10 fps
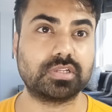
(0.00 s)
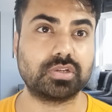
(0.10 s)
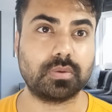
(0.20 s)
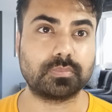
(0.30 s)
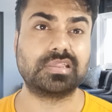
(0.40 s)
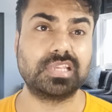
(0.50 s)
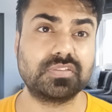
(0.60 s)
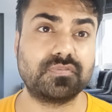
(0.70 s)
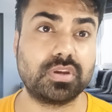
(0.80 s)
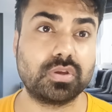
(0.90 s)
jobs.
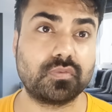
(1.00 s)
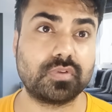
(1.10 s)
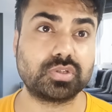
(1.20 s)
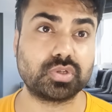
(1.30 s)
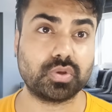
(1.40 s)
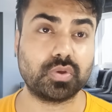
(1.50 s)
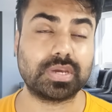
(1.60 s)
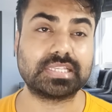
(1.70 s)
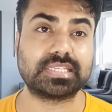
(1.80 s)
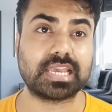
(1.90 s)
This video will show you
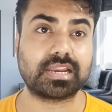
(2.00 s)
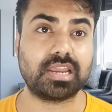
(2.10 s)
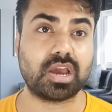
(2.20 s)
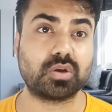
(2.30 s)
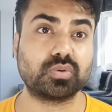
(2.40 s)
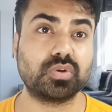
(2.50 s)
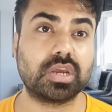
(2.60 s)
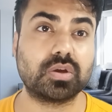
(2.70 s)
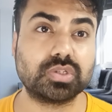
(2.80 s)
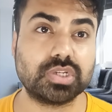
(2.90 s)
exactly how to
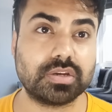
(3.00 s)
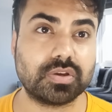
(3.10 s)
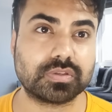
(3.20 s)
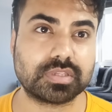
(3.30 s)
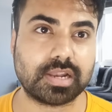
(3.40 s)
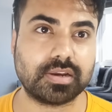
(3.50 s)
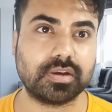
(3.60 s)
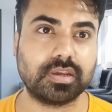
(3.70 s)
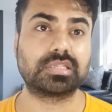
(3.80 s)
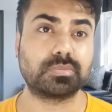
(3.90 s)
negotiate your
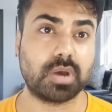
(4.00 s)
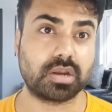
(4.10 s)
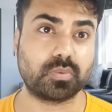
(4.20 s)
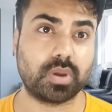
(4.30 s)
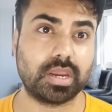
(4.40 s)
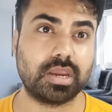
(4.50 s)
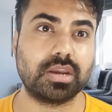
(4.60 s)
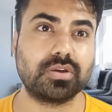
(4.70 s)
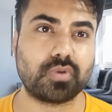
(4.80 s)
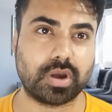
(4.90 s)
salary the smart way
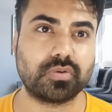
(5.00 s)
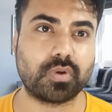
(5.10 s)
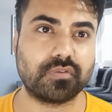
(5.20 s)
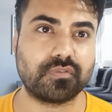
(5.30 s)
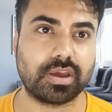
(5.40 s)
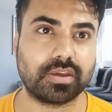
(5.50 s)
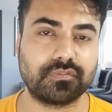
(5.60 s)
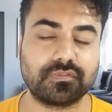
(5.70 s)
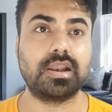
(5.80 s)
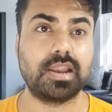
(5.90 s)
in 2025.
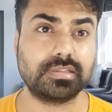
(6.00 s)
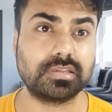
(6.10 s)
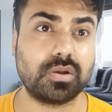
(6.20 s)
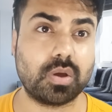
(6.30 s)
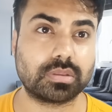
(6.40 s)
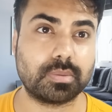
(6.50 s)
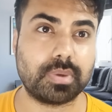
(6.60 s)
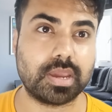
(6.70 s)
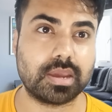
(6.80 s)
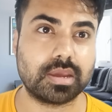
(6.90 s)
Let's unlock the
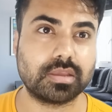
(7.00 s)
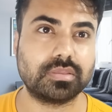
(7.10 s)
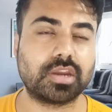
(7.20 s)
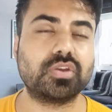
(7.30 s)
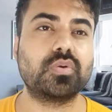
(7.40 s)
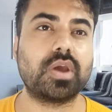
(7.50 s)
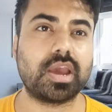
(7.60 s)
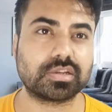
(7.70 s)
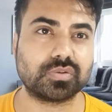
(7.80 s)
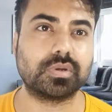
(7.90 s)
pay that you
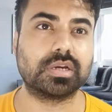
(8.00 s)
actually